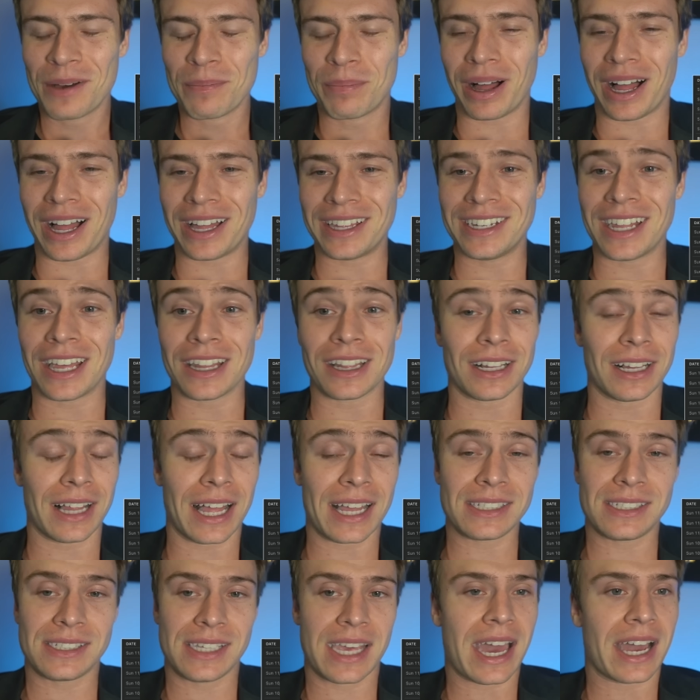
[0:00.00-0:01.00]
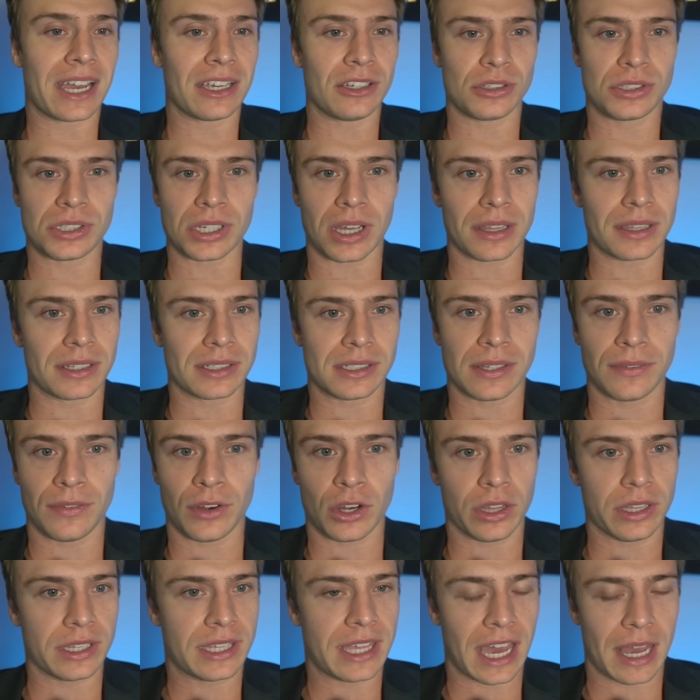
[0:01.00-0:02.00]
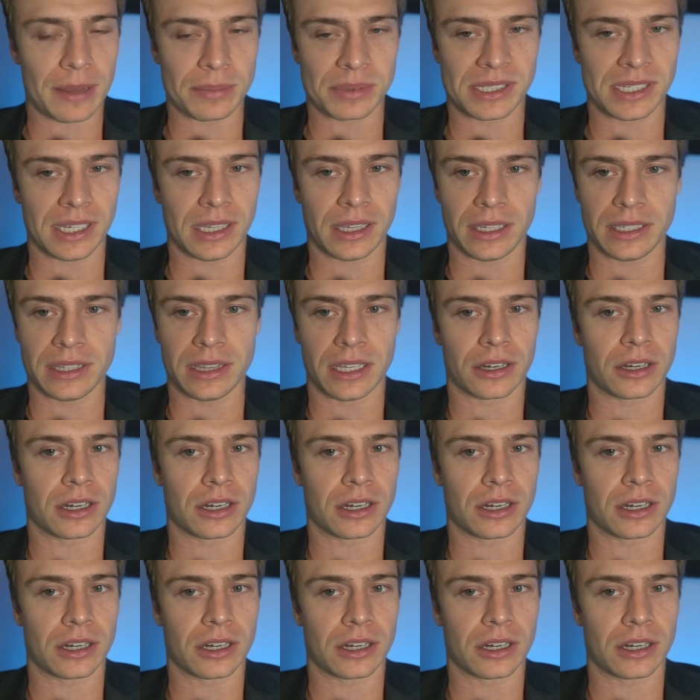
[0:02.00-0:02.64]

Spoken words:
But nonetheless, yeah, you saw the severely capped ceiling.